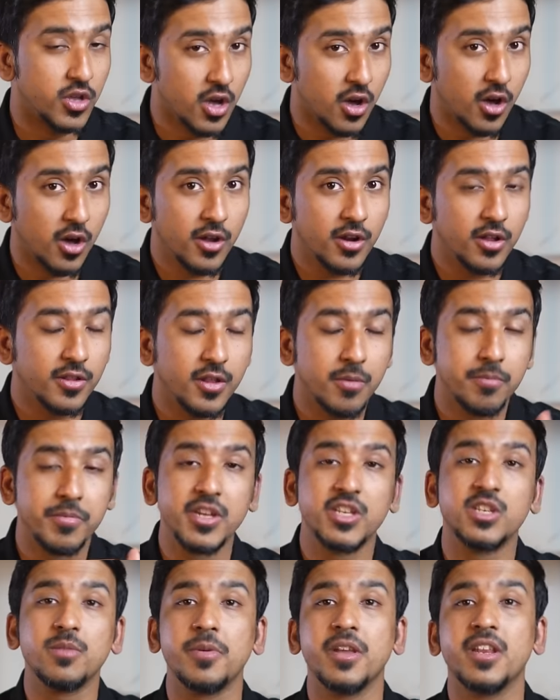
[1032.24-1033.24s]
here the
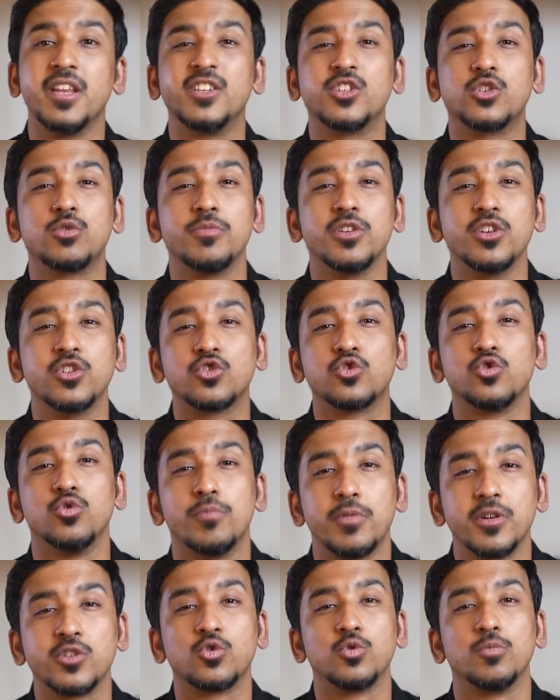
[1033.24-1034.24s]
BJP needs to be
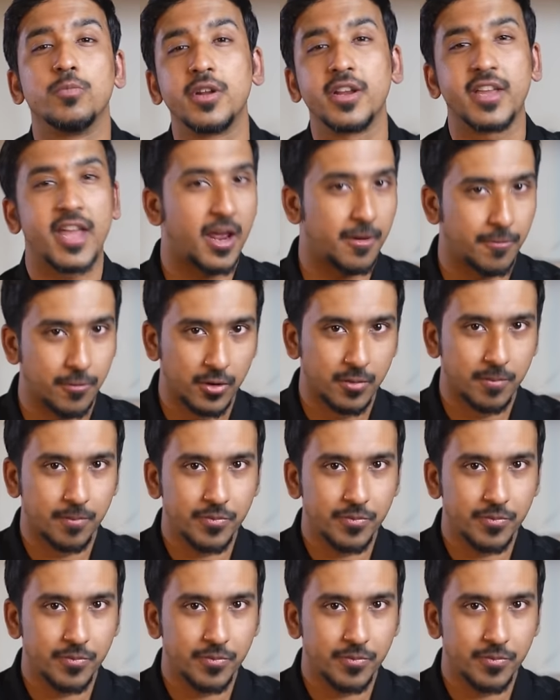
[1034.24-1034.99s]
super super careful.